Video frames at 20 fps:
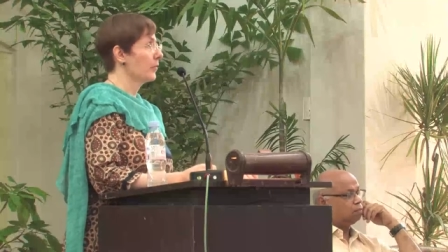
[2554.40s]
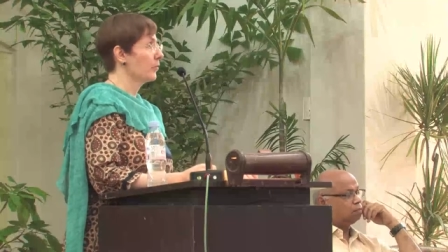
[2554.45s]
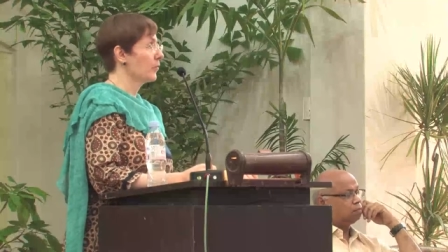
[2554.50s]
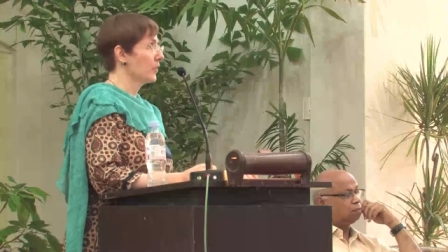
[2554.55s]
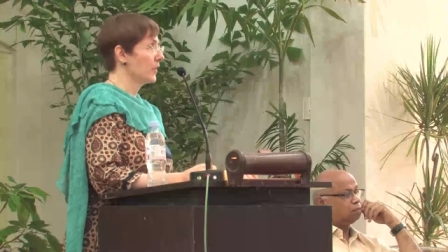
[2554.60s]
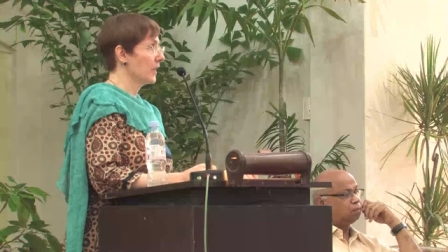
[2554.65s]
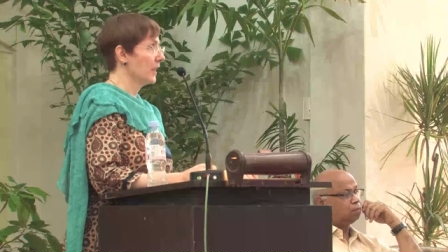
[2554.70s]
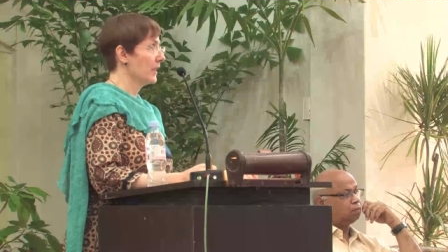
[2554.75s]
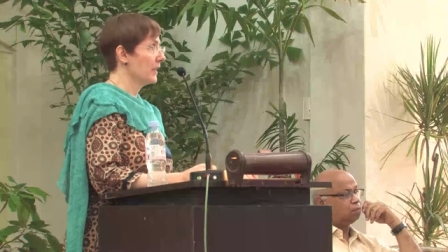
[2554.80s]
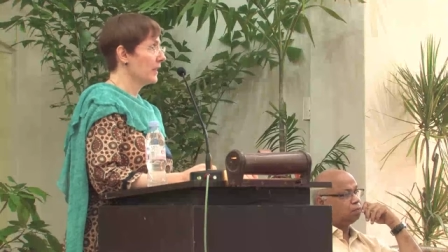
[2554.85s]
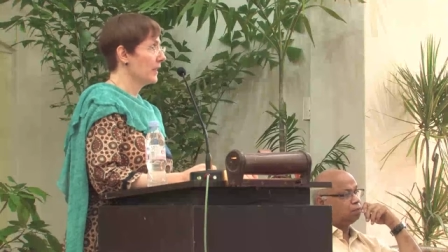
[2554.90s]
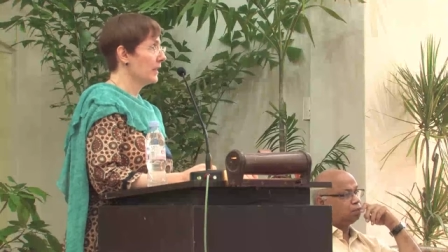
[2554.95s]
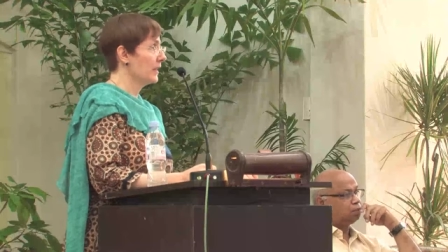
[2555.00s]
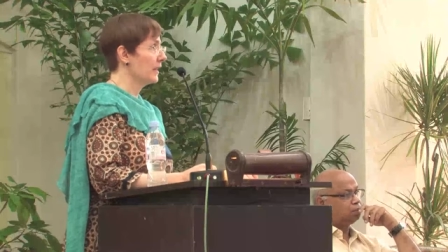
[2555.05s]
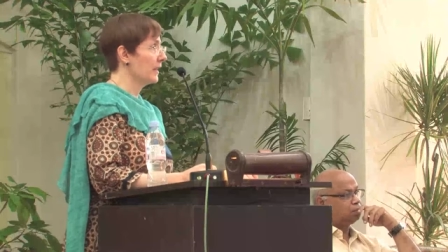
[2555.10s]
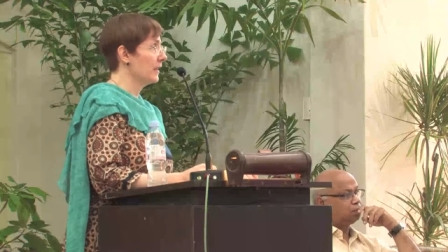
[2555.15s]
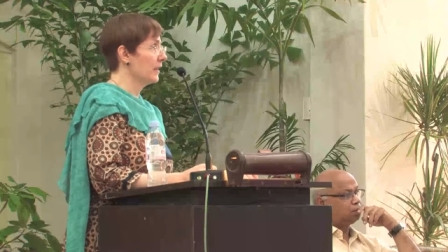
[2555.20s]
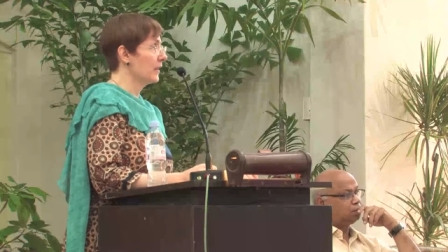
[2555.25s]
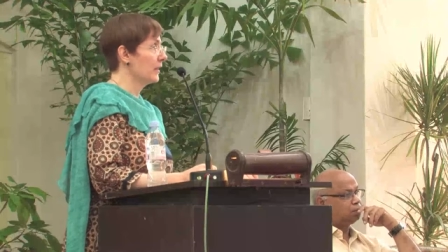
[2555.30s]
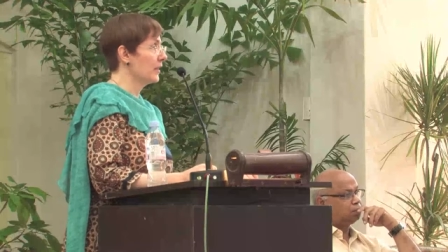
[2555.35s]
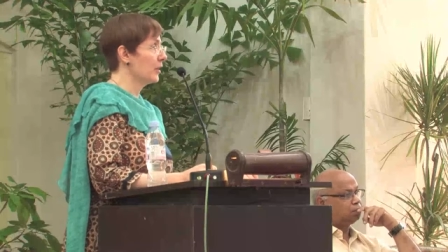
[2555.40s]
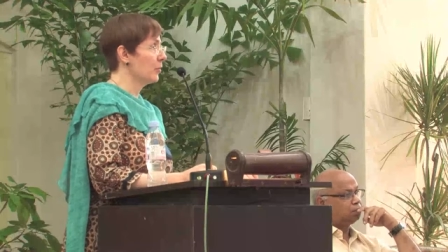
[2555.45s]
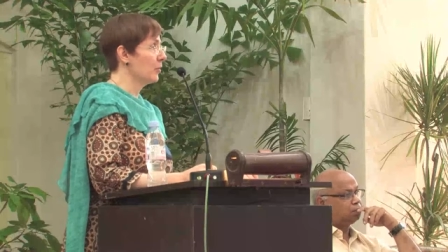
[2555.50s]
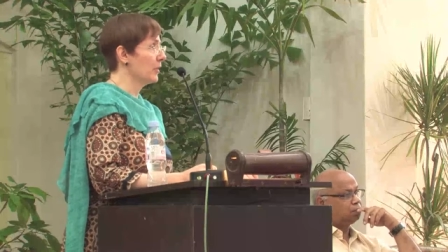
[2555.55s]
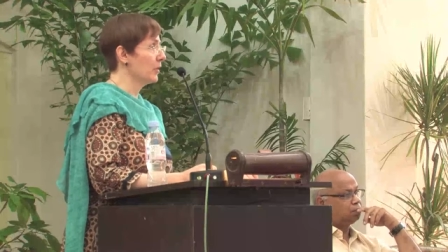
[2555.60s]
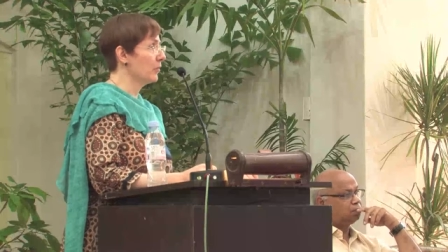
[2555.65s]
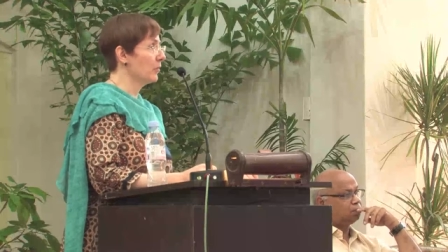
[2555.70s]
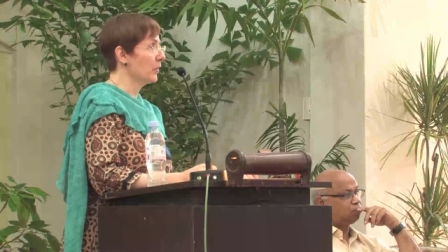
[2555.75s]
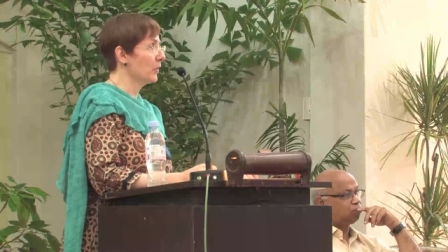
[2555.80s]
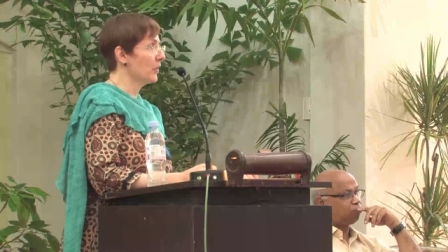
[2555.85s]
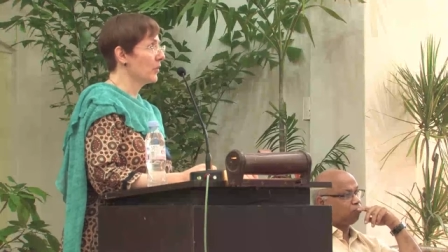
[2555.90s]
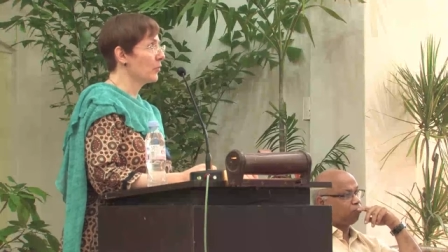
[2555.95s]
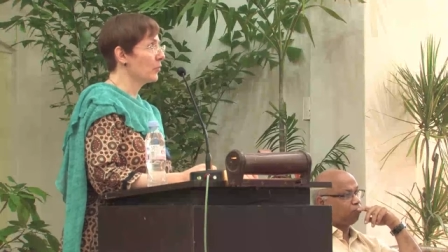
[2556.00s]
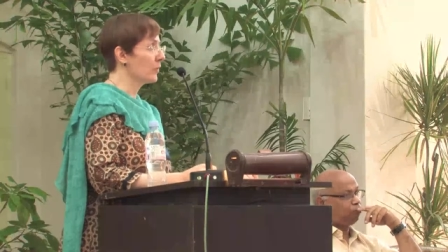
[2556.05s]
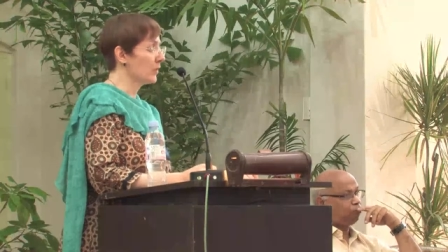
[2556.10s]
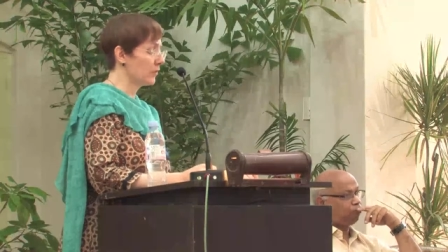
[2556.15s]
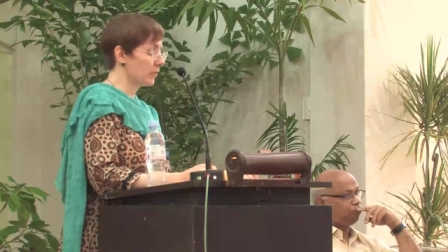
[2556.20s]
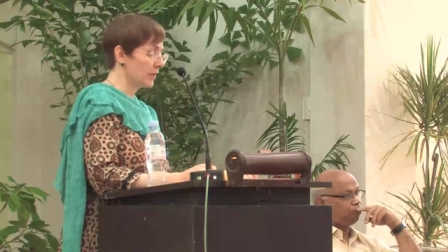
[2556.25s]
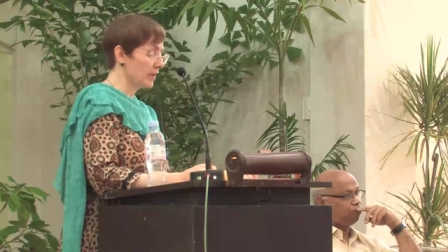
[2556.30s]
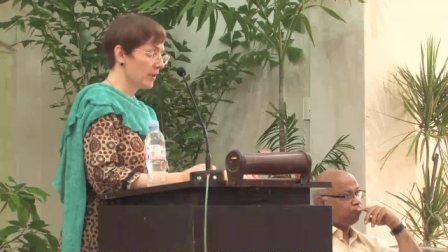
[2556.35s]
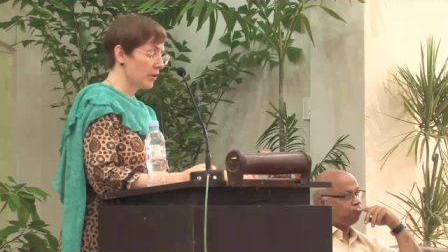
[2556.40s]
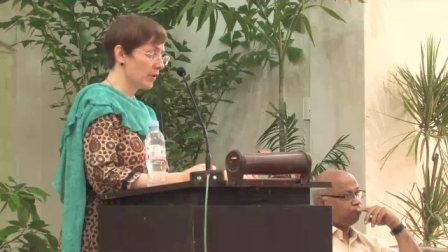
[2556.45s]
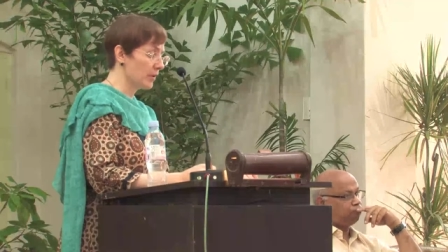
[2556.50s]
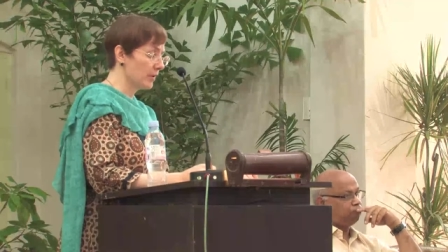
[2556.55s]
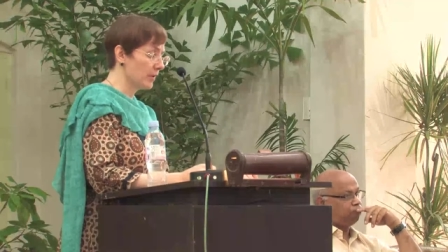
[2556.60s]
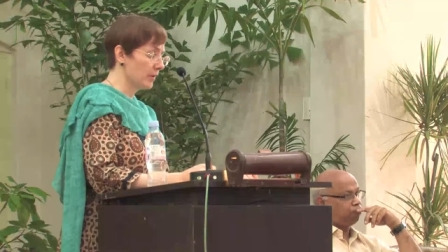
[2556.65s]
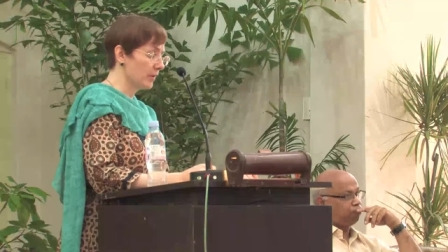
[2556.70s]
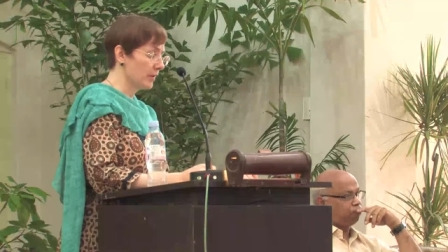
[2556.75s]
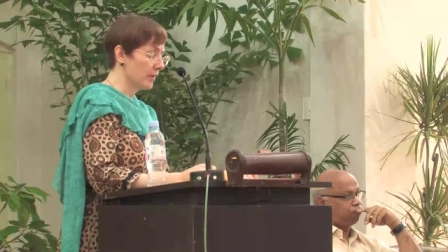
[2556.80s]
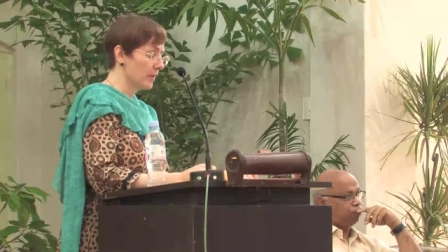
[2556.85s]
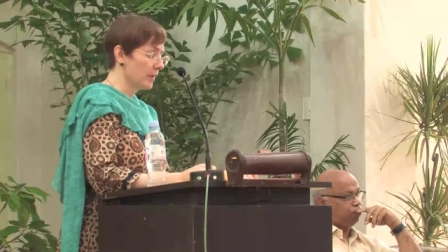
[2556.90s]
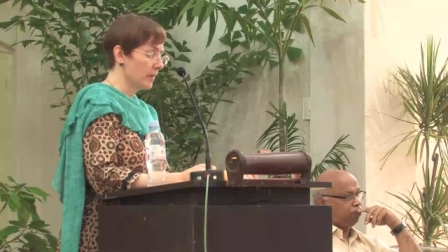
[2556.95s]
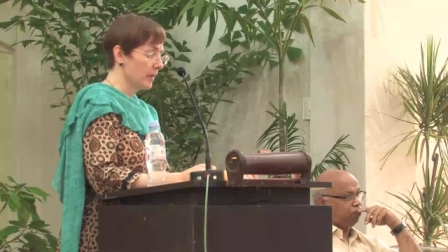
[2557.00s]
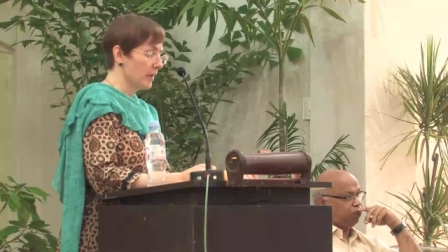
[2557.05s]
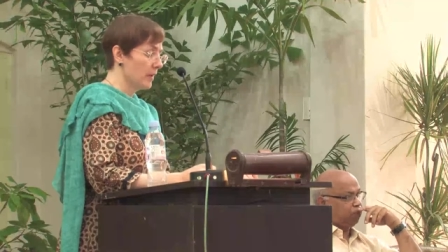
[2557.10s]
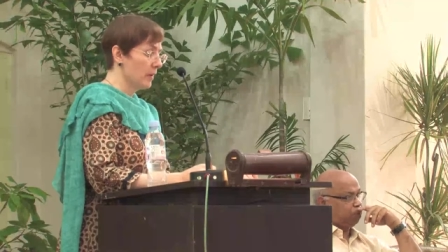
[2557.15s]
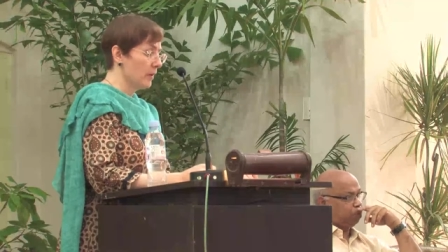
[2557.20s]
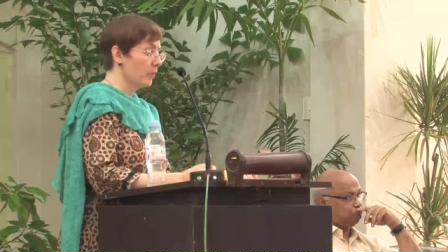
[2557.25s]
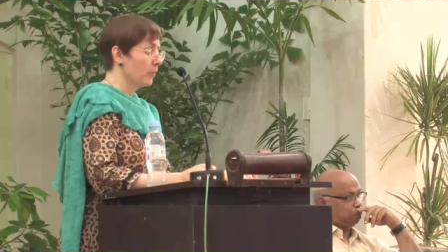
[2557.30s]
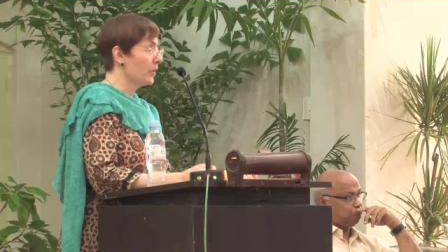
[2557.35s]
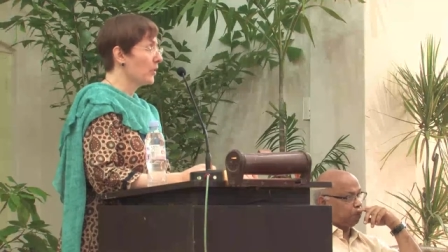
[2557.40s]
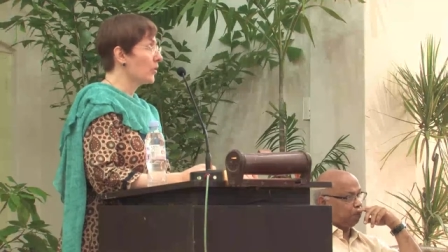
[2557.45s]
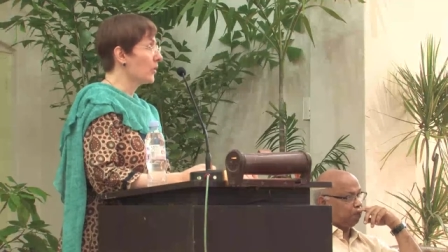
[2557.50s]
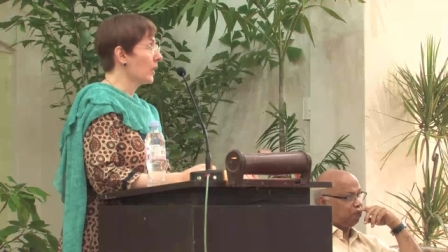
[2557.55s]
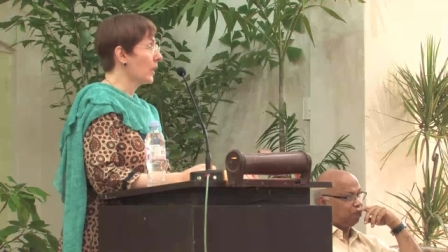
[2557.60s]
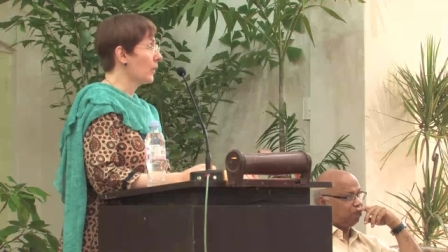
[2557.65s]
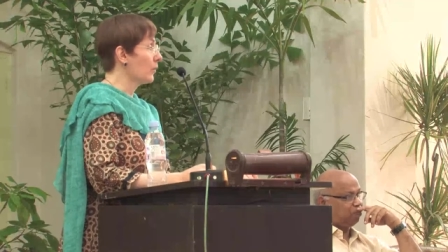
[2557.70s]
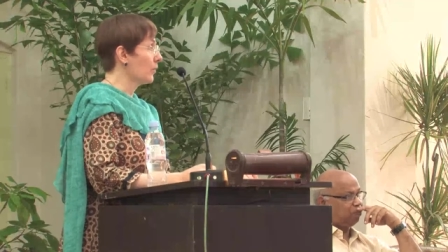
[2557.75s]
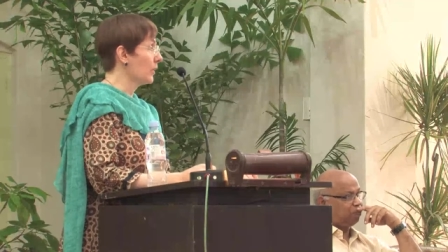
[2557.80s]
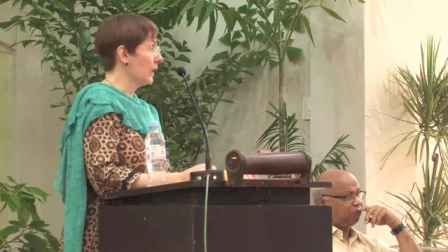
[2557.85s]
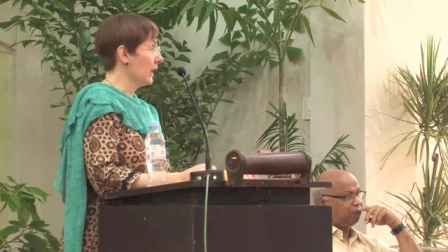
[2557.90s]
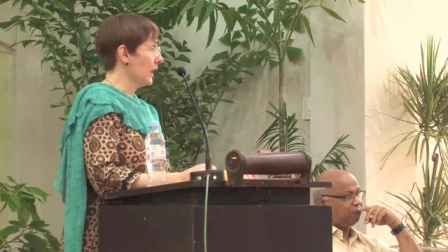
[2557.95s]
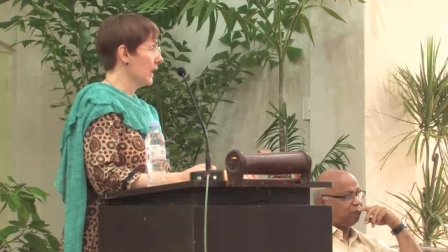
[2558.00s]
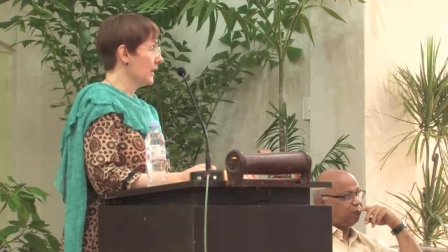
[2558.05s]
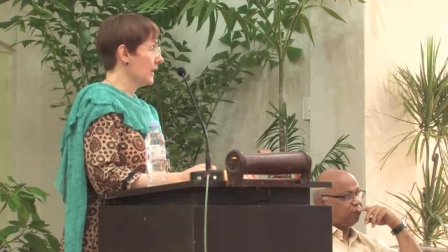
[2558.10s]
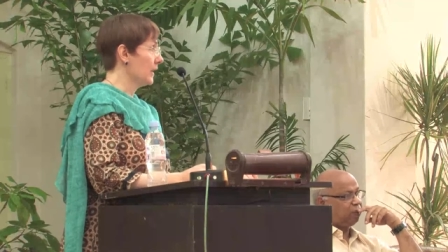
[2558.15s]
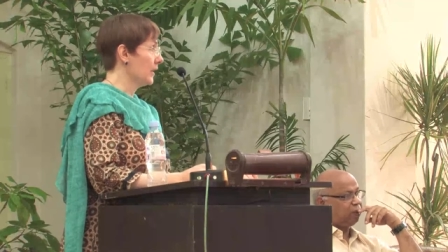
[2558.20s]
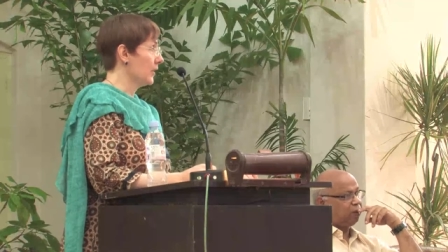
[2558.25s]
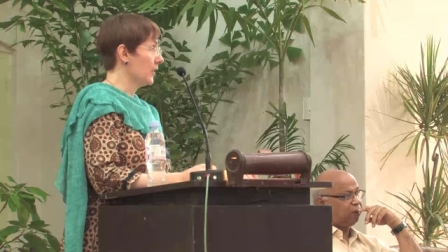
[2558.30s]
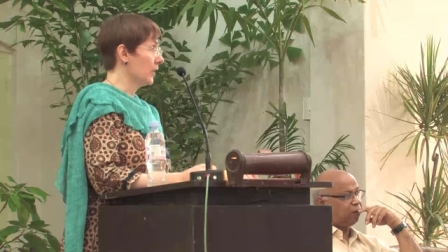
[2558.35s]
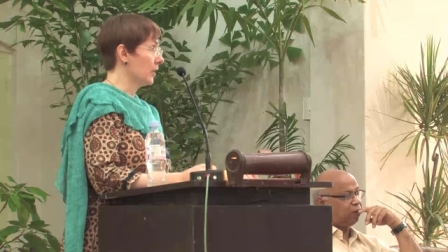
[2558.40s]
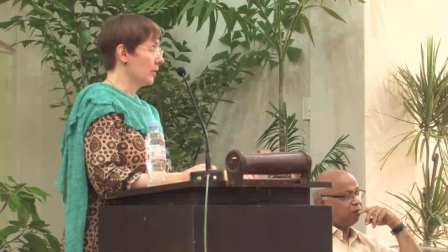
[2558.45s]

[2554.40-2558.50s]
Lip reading: presented in the Tibetan Buddhist tradition which are related to